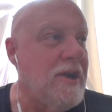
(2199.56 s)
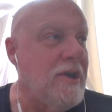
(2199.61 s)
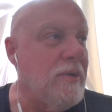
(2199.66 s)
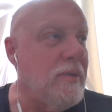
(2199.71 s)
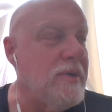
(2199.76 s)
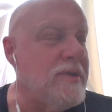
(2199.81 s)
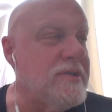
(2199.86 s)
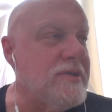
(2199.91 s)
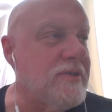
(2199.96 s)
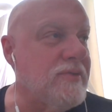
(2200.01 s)

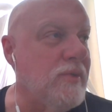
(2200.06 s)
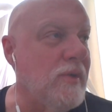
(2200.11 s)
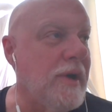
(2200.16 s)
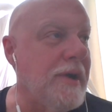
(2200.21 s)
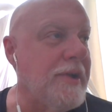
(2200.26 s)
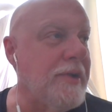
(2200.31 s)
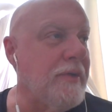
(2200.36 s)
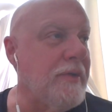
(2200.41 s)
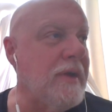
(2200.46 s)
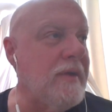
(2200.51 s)
where he's just
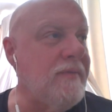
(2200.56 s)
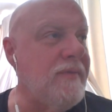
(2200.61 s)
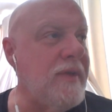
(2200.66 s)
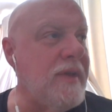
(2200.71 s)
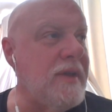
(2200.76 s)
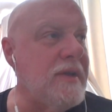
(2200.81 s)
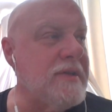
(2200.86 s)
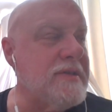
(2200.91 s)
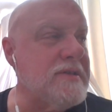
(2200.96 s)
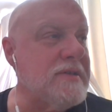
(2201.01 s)
wandering around
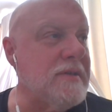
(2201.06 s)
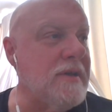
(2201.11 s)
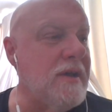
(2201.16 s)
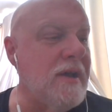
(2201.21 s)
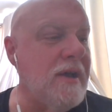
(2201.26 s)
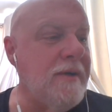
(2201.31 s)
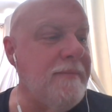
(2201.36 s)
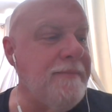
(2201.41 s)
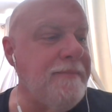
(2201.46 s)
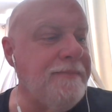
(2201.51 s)
Venus,
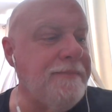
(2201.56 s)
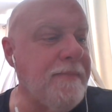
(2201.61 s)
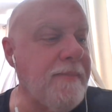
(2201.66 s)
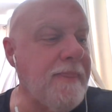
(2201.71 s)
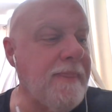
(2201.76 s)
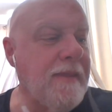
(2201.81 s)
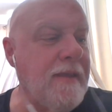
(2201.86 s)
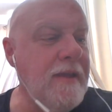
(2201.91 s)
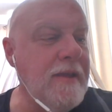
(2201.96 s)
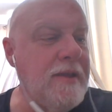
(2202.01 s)
um,
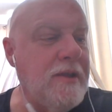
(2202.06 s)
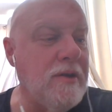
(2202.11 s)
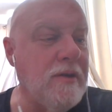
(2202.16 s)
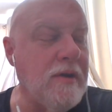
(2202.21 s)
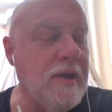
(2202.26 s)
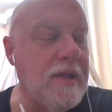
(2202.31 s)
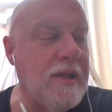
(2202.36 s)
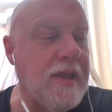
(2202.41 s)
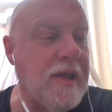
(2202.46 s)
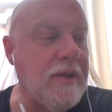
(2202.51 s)
you know,
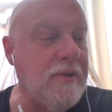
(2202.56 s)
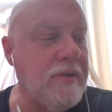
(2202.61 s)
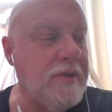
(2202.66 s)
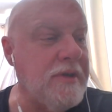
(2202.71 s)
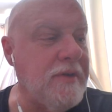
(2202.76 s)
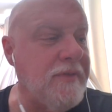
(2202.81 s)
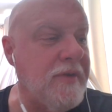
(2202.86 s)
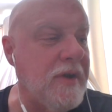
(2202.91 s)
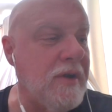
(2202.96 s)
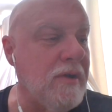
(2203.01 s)
encountering
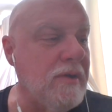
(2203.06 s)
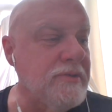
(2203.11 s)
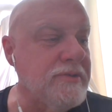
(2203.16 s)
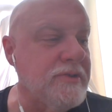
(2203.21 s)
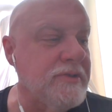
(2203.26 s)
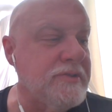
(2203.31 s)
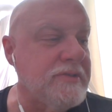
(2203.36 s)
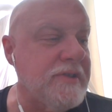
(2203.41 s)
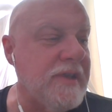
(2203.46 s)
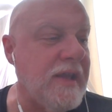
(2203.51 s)
different
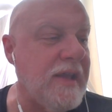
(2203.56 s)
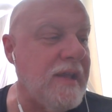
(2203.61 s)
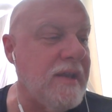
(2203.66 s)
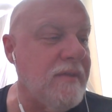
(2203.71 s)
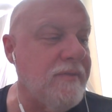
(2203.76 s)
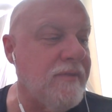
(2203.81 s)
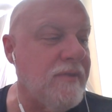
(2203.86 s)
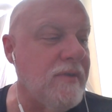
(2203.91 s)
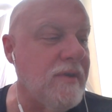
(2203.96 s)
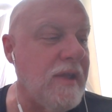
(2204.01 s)
cultures, and
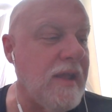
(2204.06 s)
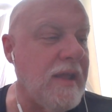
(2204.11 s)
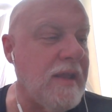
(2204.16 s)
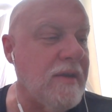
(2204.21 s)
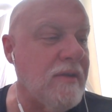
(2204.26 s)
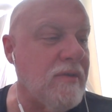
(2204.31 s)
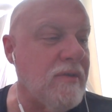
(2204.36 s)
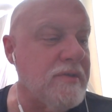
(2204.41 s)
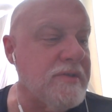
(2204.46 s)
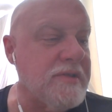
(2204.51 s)
of, and
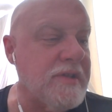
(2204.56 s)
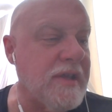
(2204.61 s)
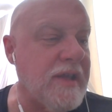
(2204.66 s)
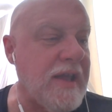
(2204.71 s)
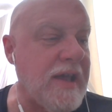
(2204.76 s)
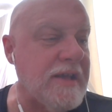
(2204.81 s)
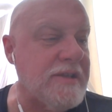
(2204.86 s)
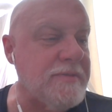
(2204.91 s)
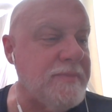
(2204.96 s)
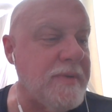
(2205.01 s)
of course the
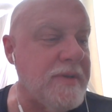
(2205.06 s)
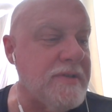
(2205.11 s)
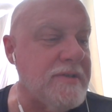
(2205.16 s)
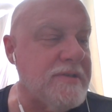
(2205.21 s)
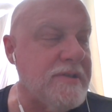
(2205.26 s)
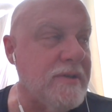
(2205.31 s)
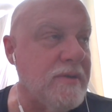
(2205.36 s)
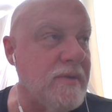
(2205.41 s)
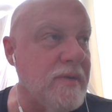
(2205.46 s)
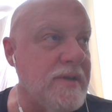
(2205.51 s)
Caspak
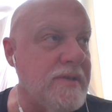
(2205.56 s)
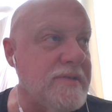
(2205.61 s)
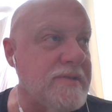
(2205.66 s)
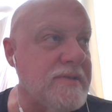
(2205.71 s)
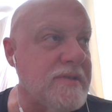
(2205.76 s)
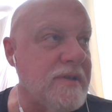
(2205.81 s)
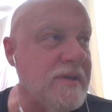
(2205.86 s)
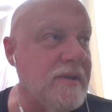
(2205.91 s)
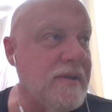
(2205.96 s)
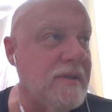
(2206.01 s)

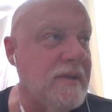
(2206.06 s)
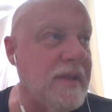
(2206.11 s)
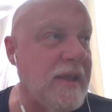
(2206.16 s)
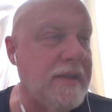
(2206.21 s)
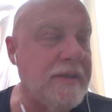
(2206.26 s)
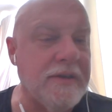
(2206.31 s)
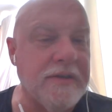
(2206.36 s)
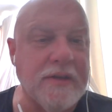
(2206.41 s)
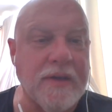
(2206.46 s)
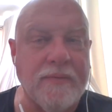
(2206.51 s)
series, the
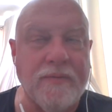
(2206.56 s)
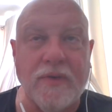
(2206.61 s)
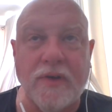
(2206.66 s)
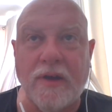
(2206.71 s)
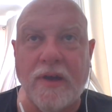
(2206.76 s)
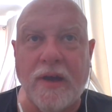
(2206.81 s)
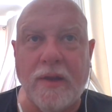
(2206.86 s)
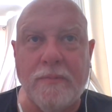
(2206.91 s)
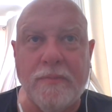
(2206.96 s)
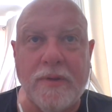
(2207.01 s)
Land That Time
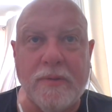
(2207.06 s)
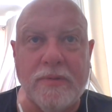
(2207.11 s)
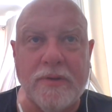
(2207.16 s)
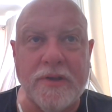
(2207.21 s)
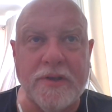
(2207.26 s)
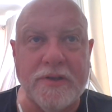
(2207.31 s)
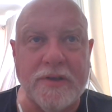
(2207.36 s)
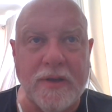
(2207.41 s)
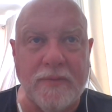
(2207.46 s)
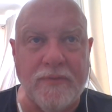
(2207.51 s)
Forgot, People
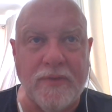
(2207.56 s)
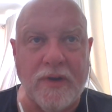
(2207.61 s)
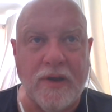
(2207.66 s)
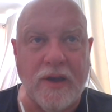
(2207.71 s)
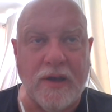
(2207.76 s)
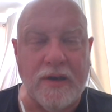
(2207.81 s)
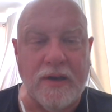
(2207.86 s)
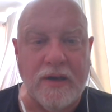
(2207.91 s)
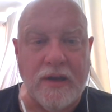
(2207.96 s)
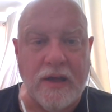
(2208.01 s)
That Time
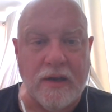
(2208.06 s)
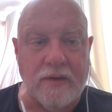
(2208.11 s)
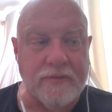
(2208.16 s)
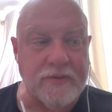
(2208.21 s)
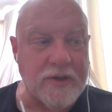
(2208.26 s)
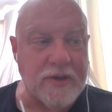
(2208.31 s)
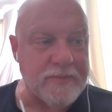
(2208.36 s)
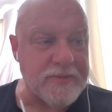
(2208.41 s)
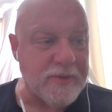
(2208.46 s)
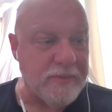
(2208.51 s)
Forgot, and Out of
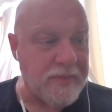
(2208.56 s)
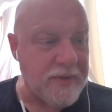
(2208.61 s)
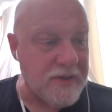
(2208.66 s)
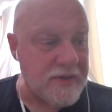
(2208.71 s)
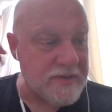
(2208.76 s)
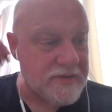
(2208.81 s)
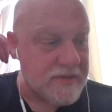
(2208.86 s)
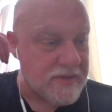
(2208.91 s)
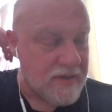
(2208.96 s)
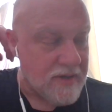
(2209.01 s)
Time's
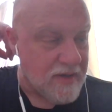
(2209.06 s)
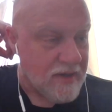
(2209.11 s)
Abyss,